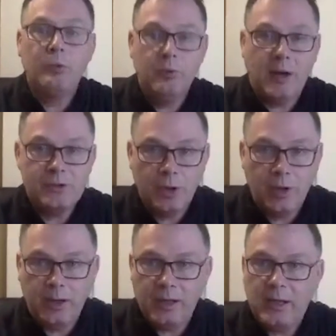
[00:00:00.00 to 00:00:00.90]
that
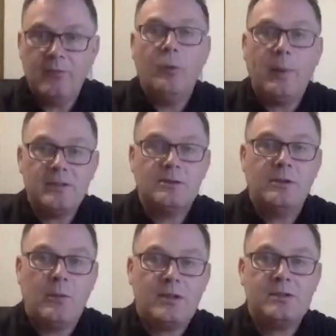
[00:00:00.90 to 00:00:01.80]
journey and give up answering
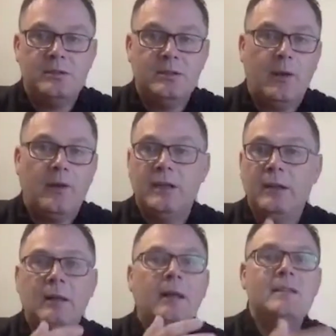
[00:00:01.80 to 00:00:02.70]
questions, after
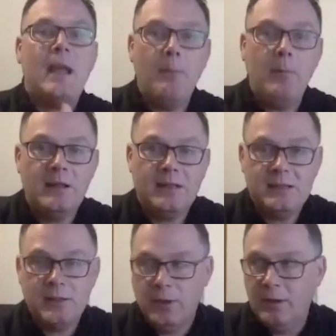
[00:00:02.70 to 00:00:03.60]
10 minutes
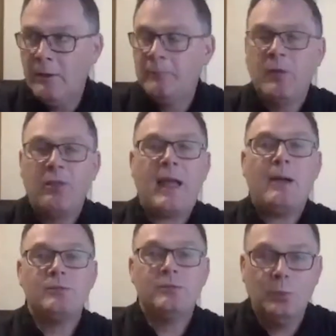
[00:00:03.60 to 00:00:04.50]
into a
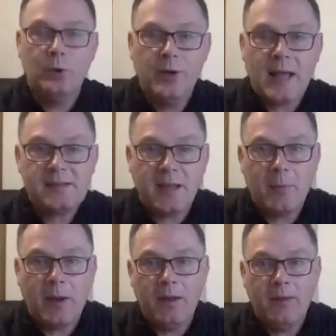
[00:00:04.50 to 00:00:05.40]
1,000-word essay
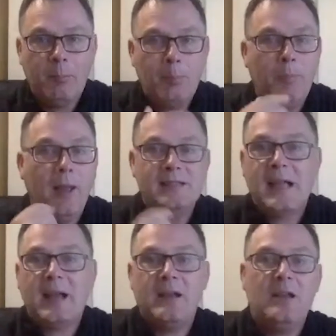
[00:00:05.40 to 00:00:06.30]
about the
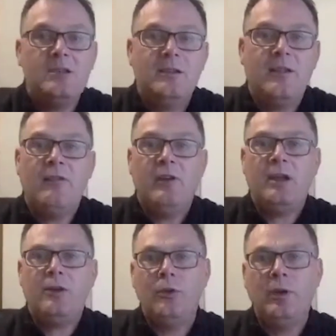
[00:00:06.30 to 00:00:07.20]
exact their
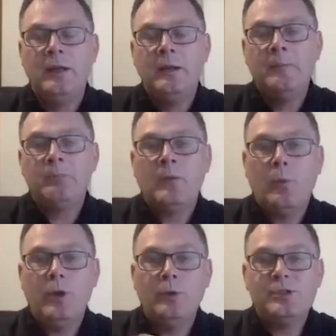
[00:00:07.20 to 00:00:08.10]
vehicle.
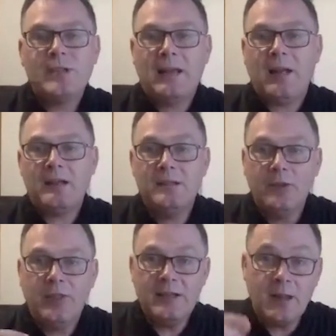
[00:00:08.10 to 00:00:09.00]
We understand actually the
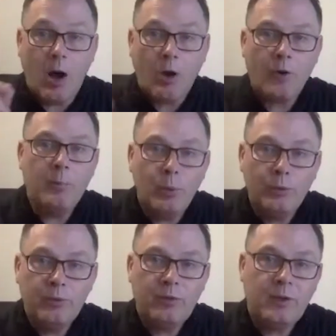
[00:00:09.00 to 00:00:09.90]
things that are
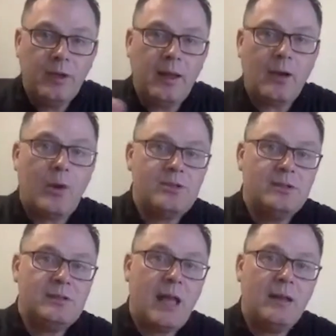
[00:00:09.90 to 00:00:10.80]
important in that question
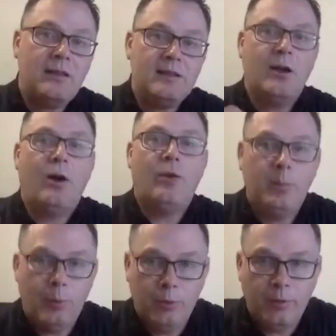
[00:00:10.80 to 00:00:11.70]
set and the things that aren't
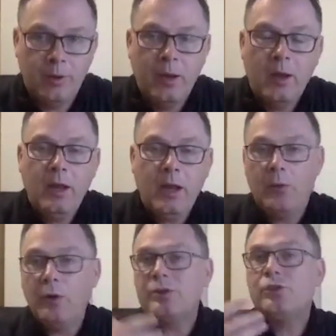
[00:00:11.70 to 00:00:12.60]
important. There
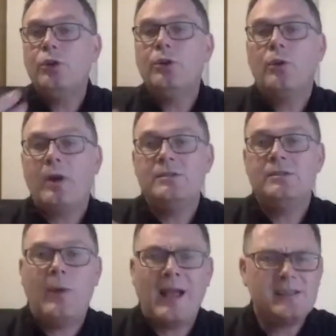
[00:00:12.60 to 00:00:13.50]
are certain questions that
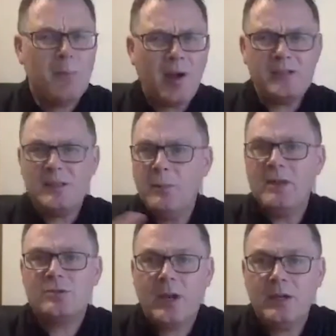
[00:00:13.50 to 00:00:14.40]
we ask that might seem a bit
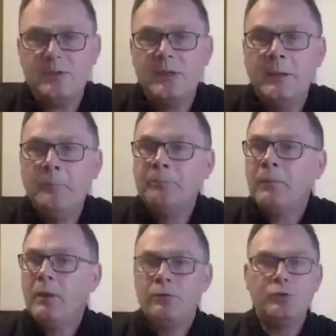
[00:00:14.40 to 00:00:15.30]
strange.
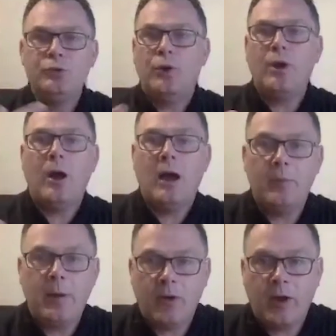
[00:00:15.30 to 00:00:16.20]
Does your car have a
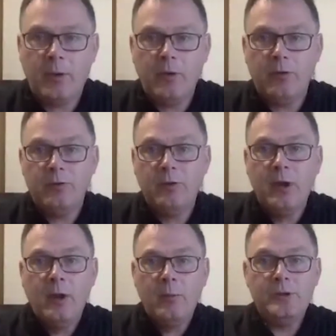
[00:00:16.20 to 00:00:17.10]
panoramic roof?
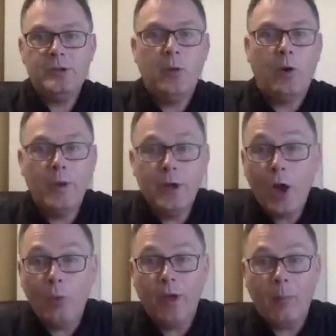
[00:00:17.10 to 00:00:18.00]
Because you know what? We
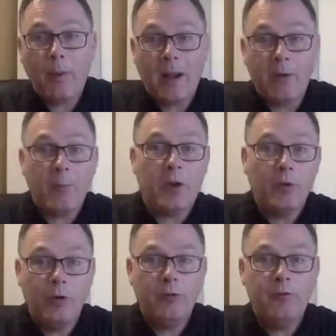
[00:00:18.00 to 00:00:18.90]
know that a panoramic
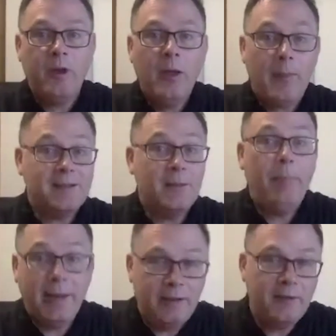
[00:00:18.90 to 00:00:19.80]
roof makes a
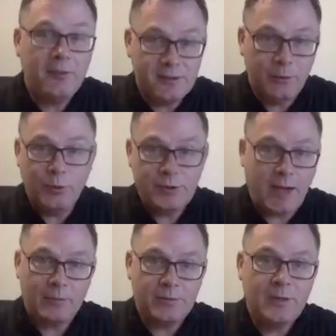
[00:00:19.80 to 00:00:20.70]
big difference in the auction
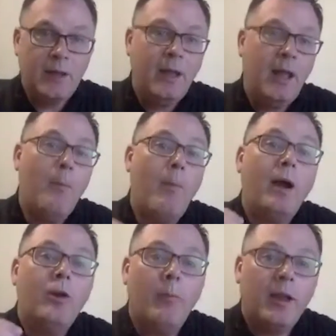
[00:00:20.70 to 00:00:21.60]
house. It might
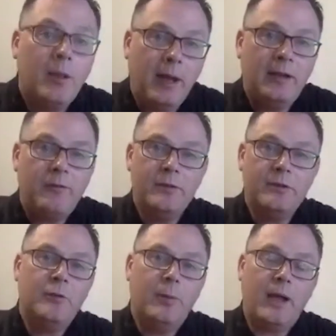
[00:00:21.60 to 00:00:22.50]
not make a big difference
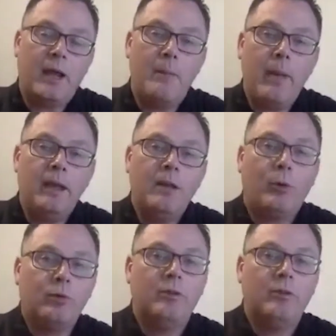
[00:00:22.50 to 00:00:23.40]
from a kind of make,
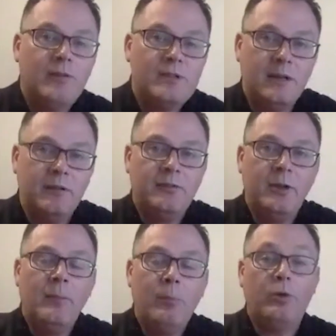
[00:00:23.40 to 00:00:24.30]
model, derivative
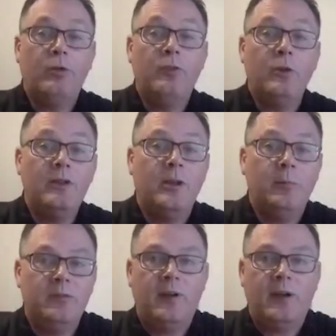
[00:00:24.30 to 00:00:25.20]
point of view in terms
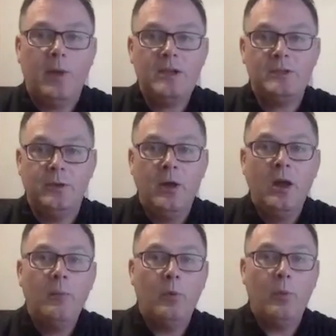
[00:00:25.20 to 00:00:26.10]
of valuation,
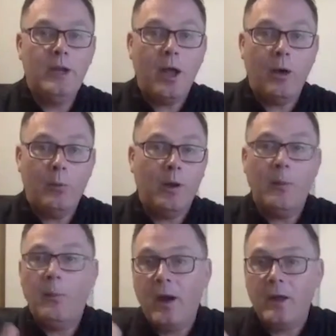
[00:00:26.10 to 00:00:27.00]
but we know when a
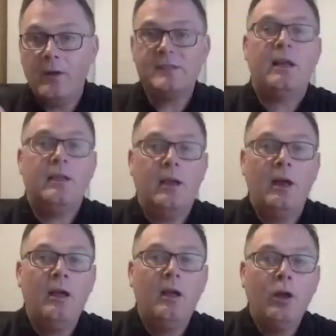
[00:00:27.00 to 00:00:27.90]
buyer is sat there
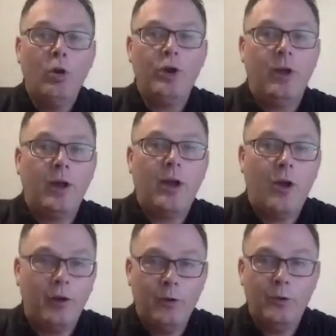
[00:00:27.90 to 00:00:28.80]
looking at a car
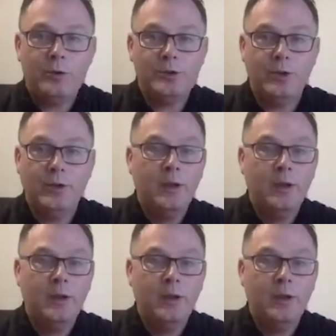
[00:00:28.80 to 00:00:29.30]
in an auction,